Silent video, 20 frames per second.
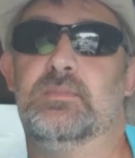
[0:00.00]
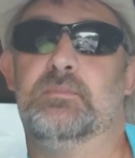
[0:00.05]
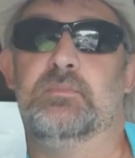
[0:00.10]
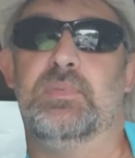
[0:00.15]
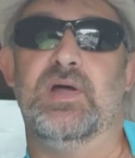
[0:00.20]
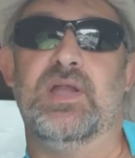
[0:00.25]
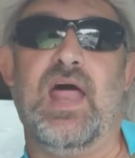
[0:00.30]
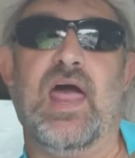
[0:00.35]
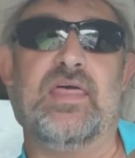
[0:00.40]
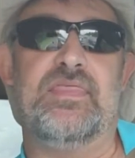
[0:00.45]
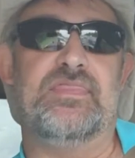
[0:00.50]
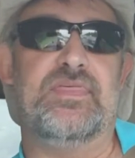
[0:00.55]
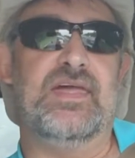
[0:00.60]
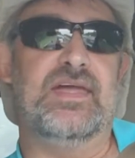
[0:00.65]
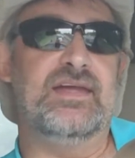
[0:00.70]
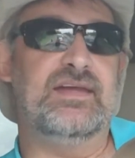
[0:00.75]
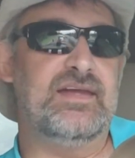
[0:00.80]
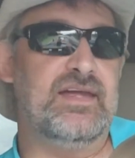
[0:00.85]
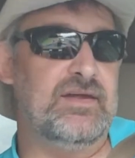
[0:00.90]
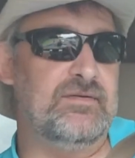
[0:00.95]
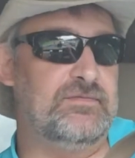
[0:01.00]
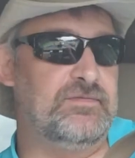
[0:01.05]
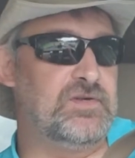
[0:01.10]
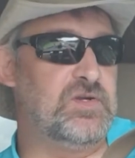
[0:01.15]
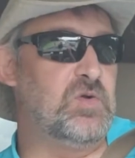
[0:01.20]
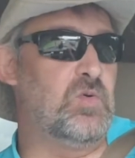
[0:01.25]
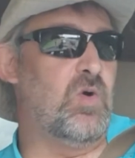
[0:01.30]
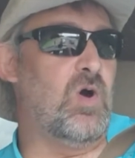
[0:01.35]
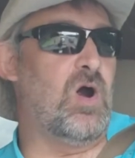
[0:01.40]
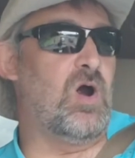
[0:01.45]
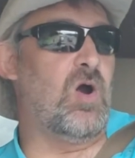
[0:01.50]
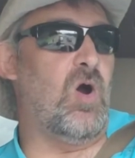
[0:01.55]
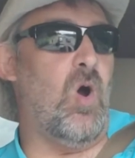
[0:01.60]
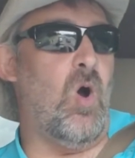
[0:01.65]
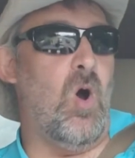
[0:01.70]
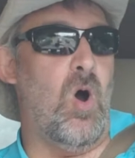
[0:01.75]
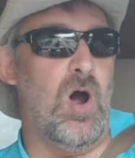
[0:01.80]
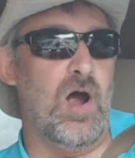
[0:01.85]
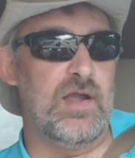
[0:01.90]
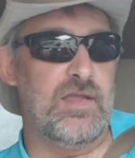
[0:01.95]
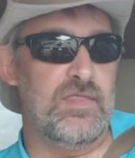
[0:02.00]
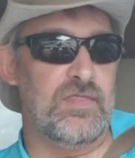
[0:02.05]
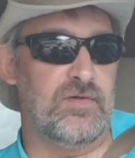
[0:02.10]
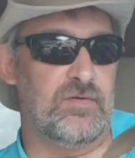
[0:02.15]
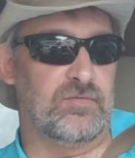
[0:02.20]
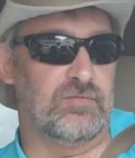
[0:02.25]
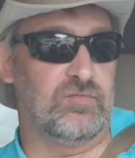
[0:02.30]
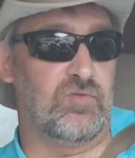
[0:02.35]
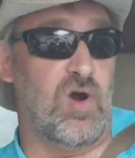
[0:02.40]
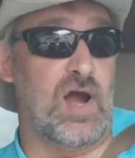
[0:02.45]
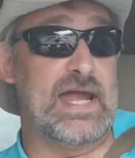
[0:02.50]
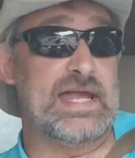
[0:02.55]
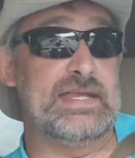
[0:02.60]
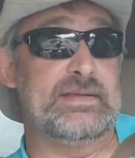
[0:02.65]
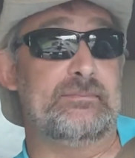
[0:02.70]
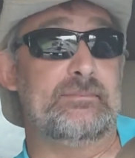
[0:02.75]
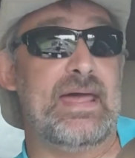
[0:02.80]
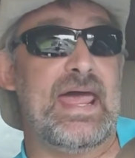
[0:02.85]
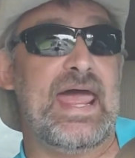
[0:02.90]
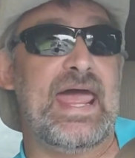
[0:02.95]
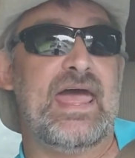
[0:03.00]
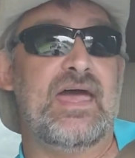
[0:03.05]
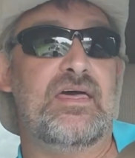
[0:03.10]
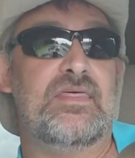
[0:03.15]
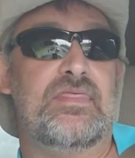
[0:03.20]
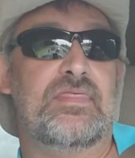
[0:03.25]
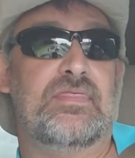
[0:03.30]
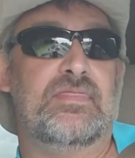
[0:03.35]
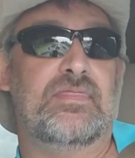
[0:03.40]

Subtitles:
But I think if you are on the right path,